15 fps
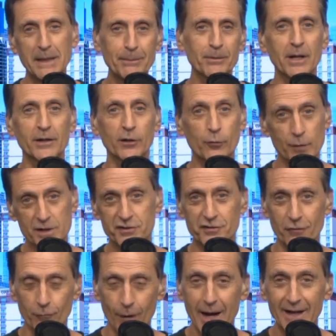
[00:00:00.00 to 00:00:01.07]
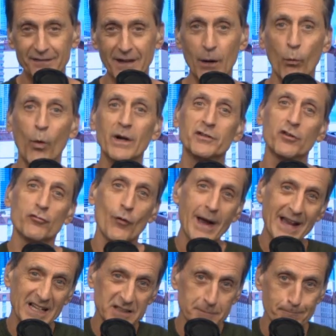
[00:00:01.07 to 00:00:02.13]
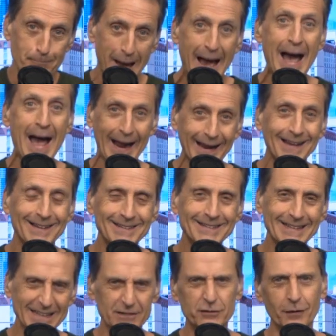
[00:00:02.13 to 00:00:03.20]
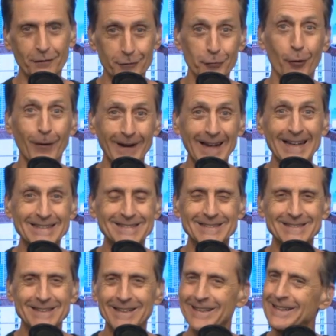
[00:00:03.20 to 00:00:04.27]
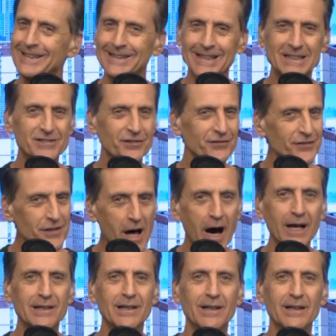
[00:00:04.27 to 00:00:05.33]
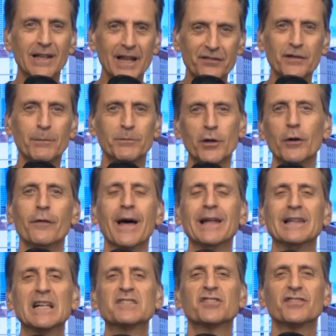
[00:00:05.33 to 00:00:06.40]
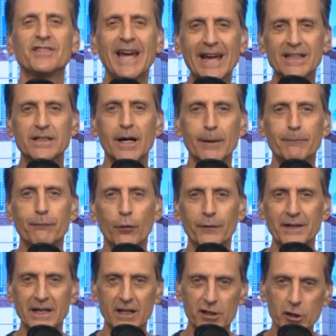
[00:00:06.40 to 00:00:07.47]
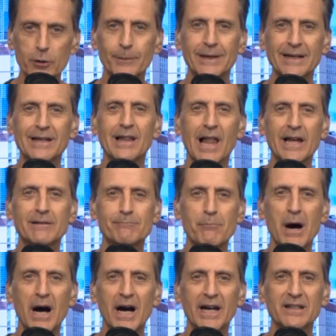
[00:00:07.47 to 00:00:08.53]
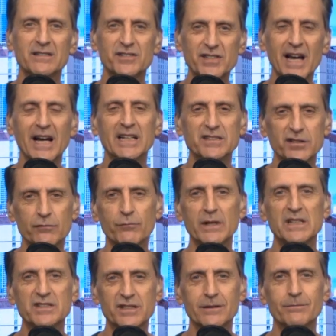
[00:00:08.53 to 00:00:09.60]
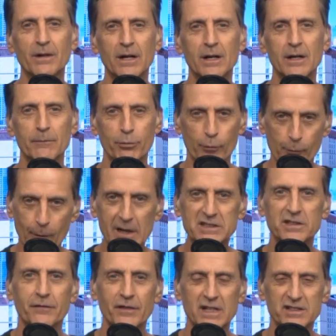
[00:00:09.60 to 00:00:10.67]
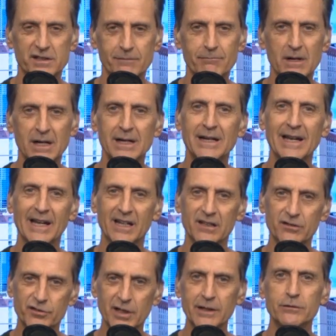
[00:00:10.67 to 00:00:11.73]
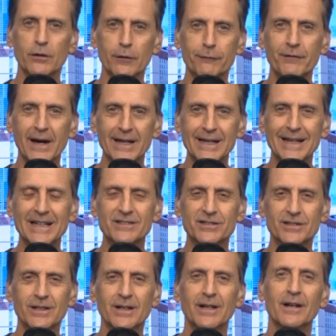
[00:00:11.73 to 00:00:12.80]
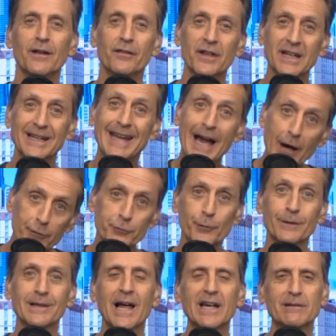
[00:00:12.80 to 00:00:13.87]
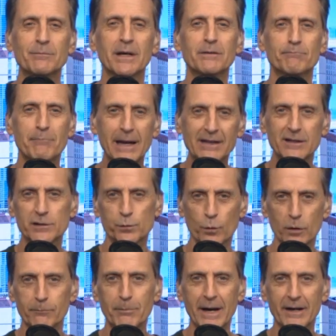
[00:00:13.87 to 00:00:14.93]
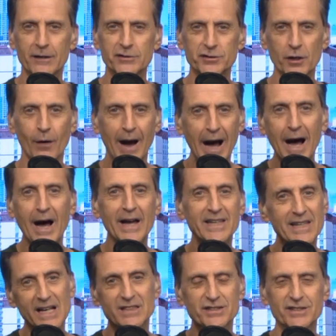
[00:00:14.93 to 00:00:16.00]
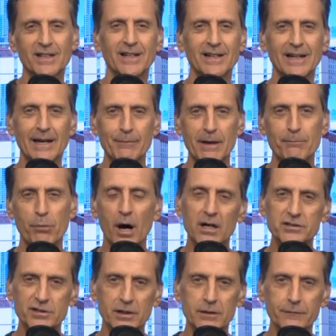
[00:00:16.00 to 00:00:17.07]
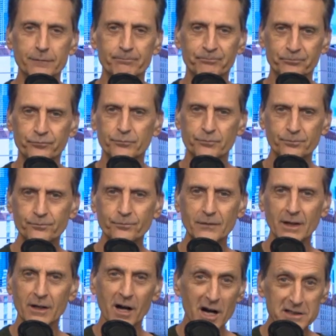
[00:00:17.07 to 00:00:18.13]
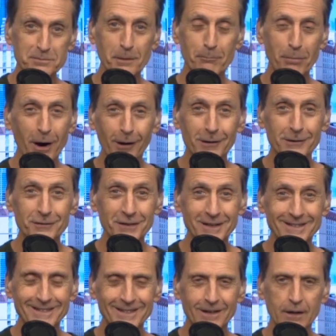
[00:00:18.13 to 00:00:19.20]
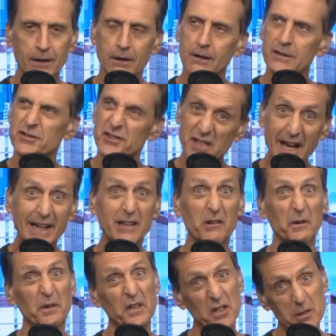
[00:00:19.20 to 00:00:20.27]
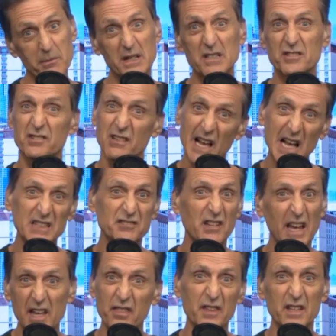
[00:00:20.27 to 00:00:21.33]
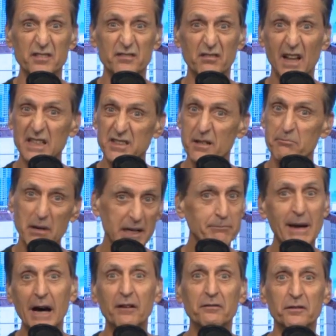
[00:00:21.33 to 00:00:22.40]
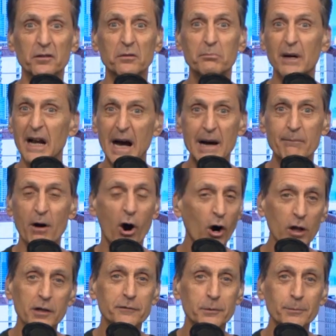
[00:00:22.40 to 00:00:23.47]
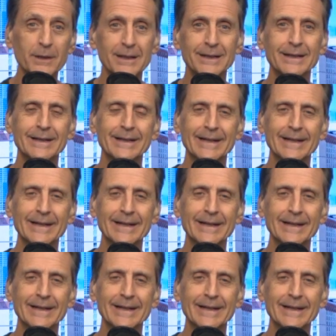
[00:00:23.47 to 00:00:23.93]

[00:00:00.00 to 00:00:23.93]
people on the Christian right that want to drag us back into the Dark Ages. Let's not let them do that. Let's stand up for the human enlightened mind, science and reason, progressivism, and continue to fight against the counter-enlightenment, make this world better. So I, yes, am a positive, cosmopolitan, secular humanist / atheist. That's a big mouthful, but I'm all of them,